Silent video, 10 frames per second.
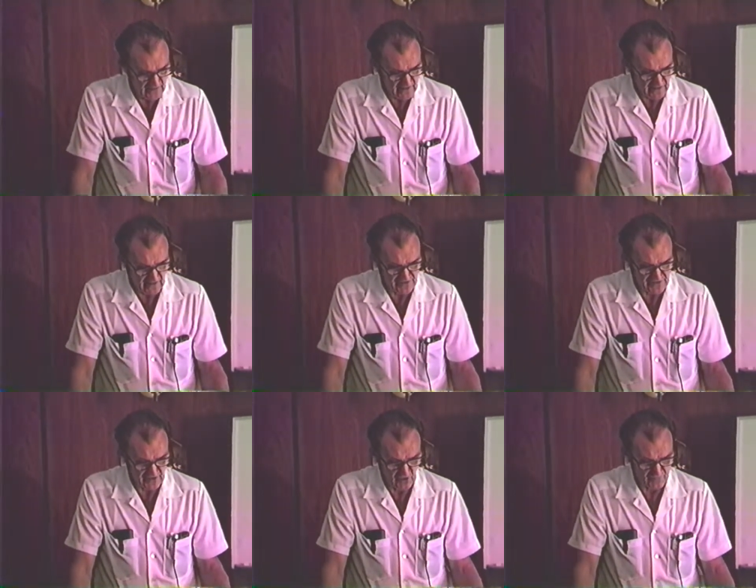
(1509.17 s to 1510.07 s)
and
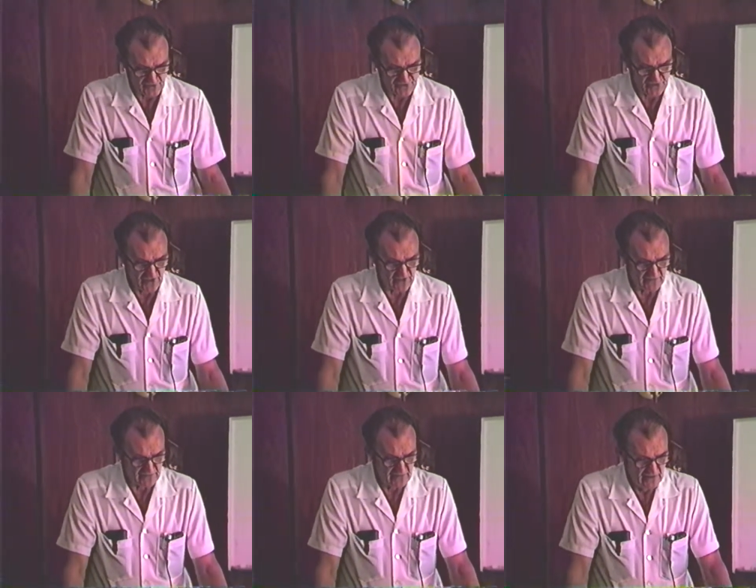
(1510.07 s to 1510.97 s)
yet a helpless
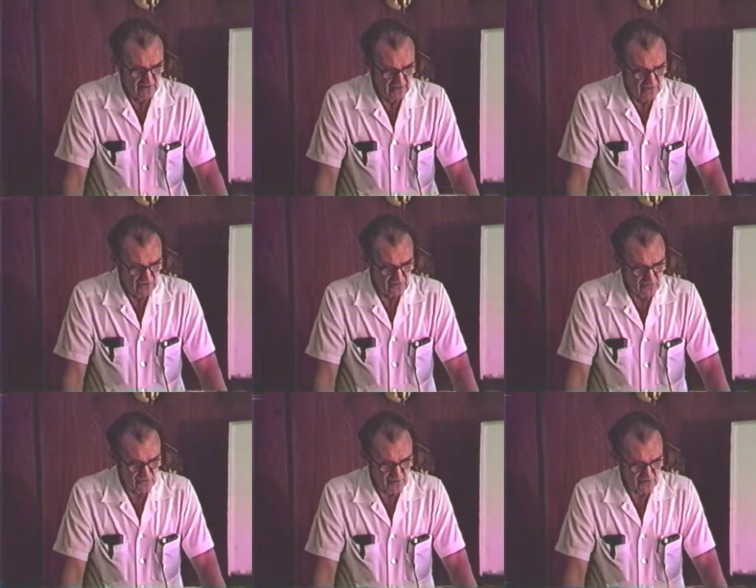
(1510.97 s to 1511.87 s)
child.
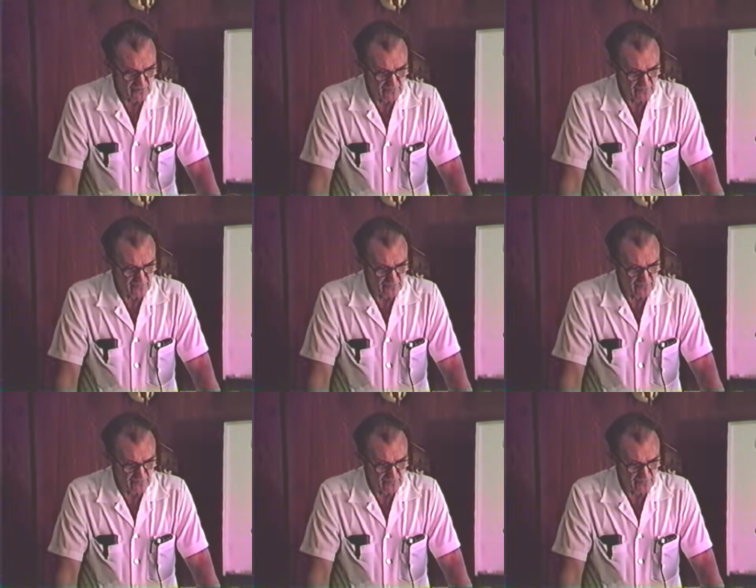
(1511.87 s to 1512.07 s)
The creator